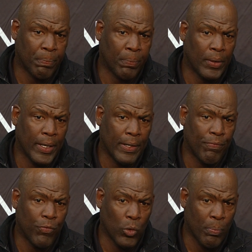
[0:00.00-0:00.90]
played
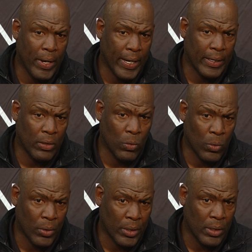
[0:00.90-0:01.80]
fullback at
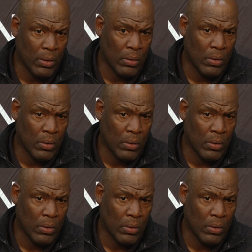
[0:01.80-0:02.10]
Oregon,